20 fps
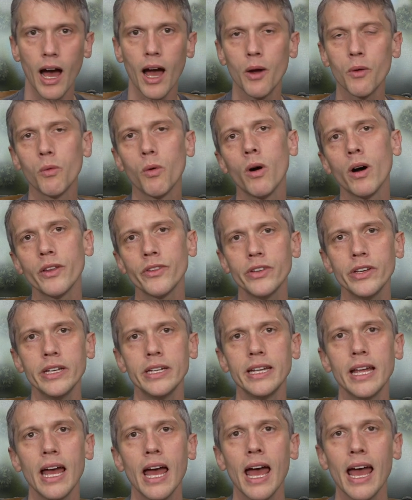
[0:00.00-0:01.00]
I
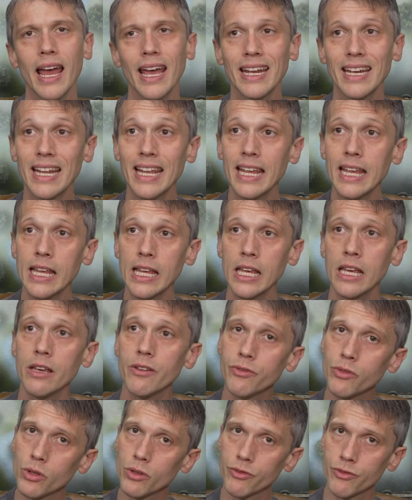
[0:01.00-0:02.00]
wanted an
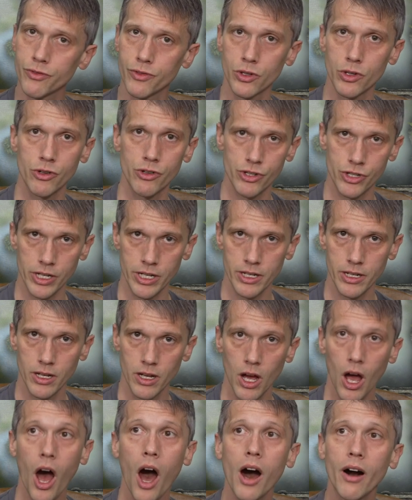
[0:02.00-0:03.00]
evil version
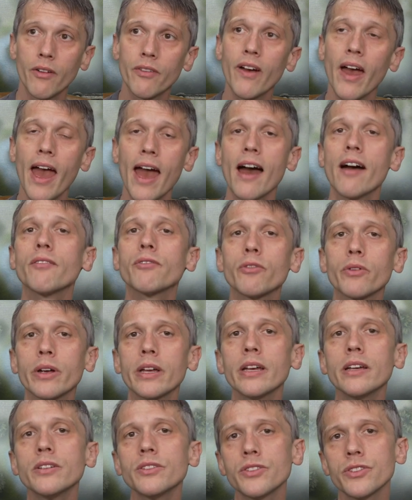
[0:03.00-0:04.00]
of
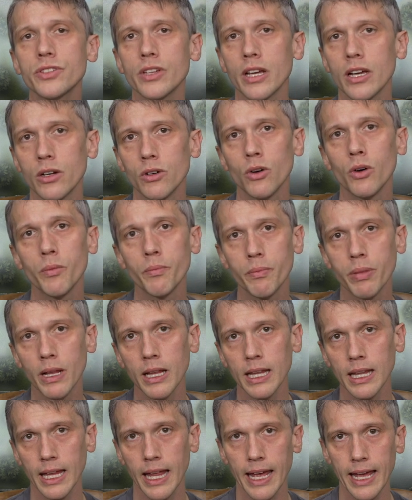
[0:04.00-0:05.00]
every single
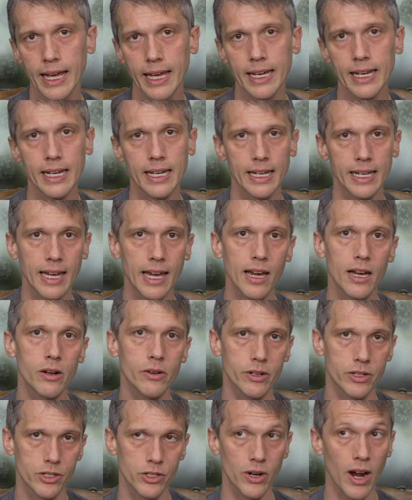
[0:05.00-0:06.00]
playing
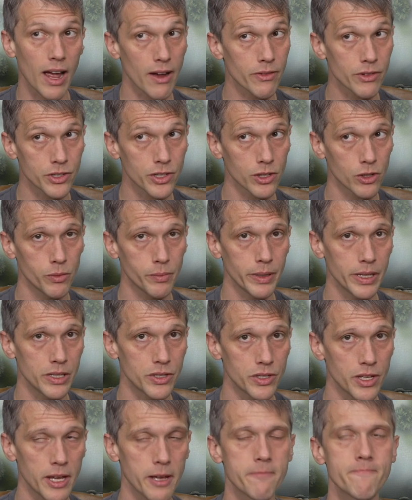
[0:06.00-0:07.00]
character, every single
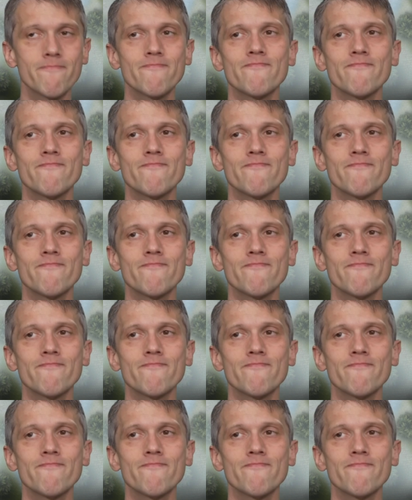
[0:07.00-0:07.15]
PC.